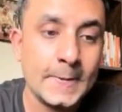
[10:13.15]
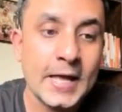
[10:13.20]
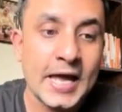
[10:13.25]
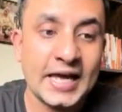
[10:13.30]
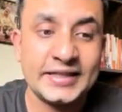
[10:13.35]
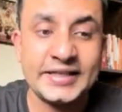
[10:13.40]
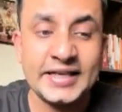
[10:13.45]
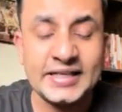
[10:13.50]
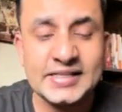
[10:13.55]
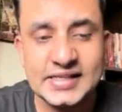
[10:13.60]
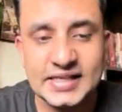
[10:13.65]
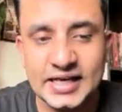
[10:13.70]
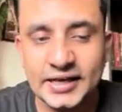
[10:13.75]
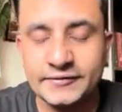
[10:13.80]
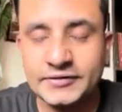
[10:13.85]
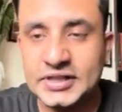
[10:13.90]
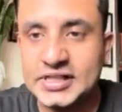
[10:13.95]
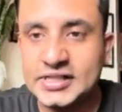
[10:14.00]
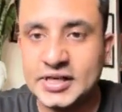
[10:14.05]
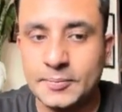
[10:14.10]
And then
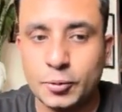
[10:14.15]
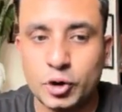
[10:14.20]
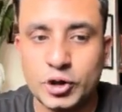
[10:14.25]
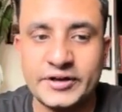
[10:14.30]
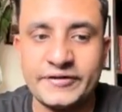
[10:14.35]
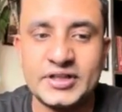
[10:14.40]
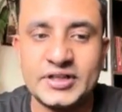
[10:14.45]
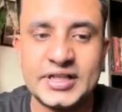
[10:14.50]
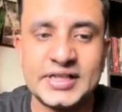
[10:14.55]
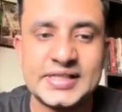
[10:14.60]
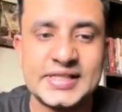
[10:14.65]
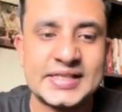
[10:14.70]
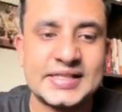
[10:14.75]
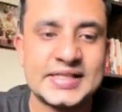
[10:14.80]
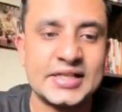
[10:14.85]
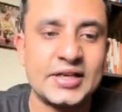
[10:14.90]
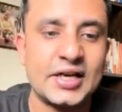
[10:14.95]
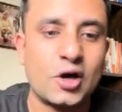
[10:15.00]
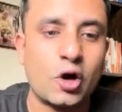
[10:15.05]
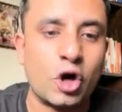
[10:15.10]
save these reports.
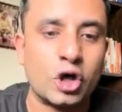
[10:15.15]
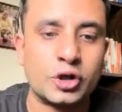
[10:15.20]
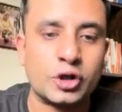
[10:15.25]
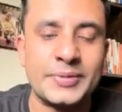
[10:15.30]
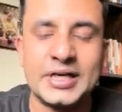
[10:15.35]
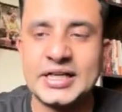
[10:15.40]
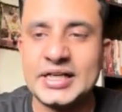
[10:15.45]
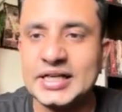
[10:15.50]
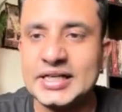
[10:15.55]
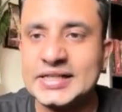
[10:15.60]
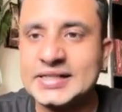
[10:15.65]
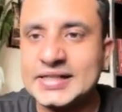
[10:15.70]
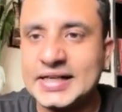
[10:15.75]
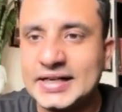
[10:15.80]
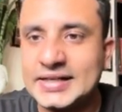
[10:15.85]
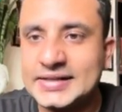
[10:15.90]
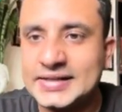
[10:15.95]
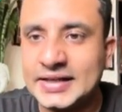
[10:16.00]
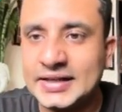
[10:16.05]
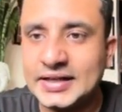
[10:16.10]
DV360 automatically
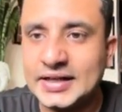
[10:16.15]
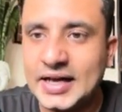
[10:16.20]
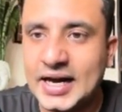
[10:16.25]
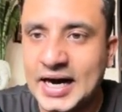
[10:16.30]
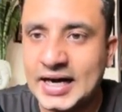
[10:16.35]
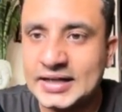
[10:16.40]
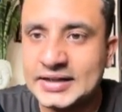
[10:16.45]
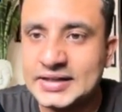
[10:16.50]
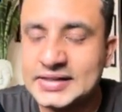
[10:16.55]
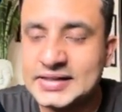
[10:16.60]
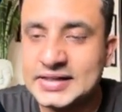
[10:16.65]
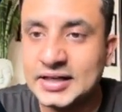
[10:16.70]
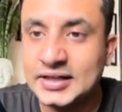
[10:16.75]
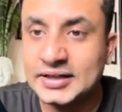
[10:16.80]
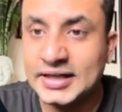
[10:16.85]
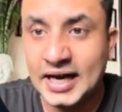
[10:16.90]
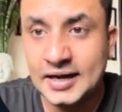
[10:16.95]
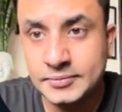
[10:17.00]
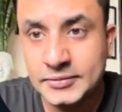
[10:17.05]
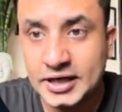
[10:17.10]
sends it at the
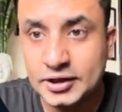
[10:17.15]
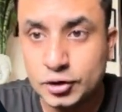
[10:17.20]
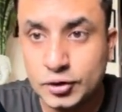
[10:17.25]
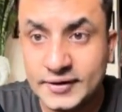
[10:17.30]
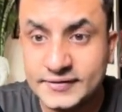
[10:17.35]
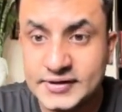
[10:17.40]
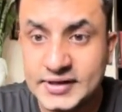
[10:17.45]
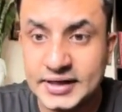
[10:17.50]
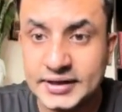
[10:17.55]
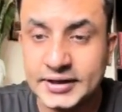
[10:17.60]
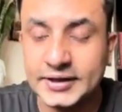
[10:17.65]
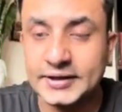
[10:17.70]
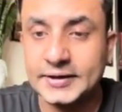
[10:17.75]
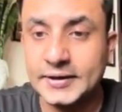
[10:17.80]
time that you have set it.